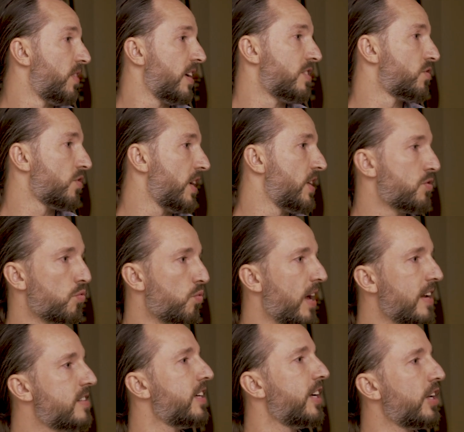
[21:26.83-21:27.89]
it's, it's
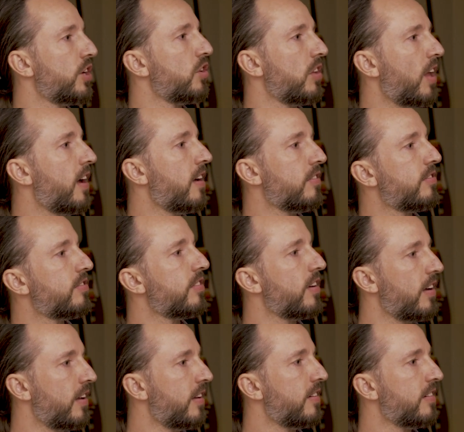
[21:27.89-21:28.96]
renting your life,
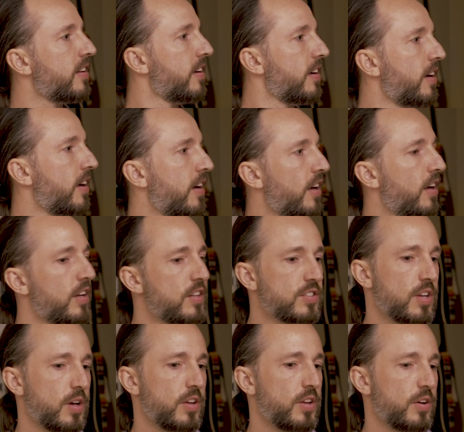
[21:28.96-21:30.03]
and
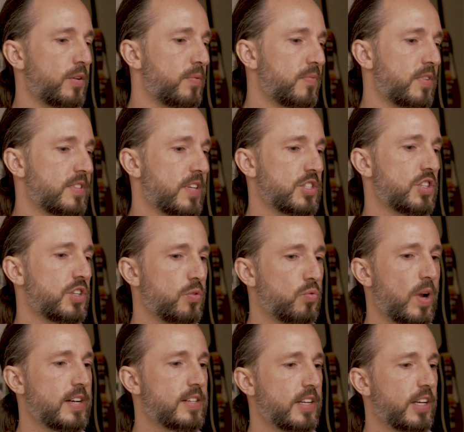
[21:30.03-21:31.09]
so you're essentially
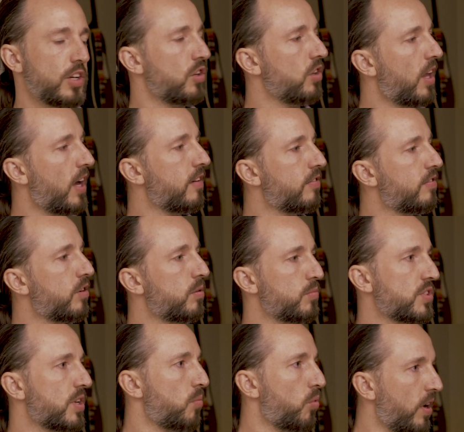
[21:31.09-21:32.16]
renting your life from
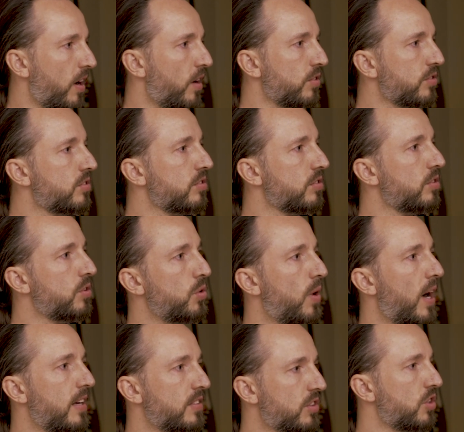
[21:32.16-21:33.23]
someone else who
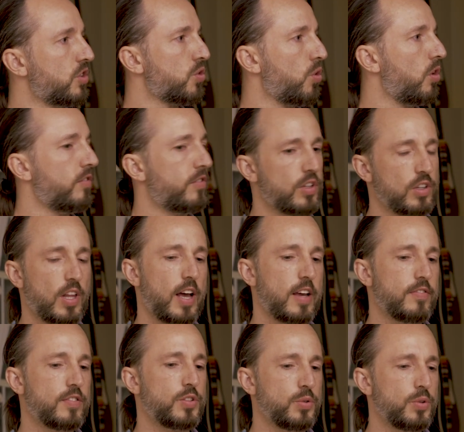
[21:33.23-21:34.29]
has control of your
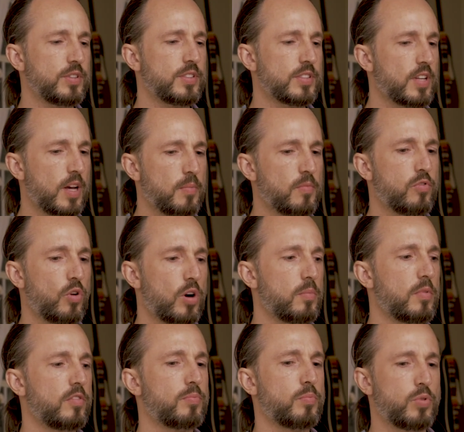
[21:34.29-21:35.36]
life due to some form
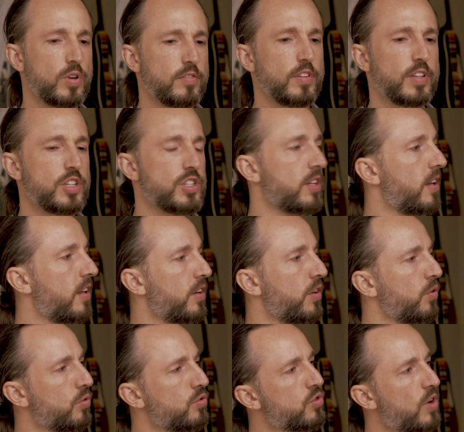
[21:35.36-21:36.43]
of privilege. And then
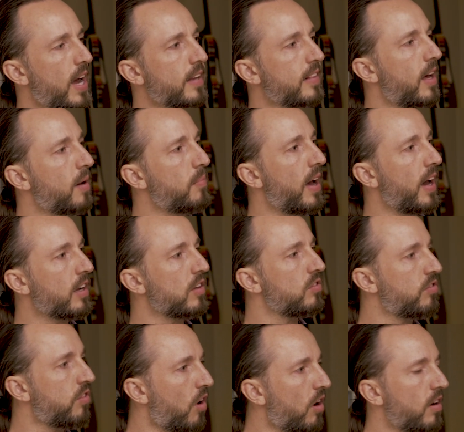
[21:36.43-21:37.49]
you track that back
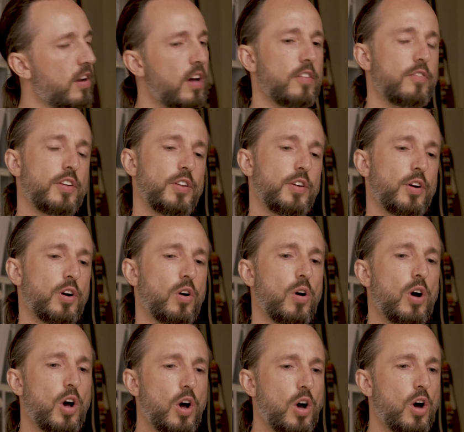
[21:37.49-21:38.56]
far enough and you mm-hmm. go,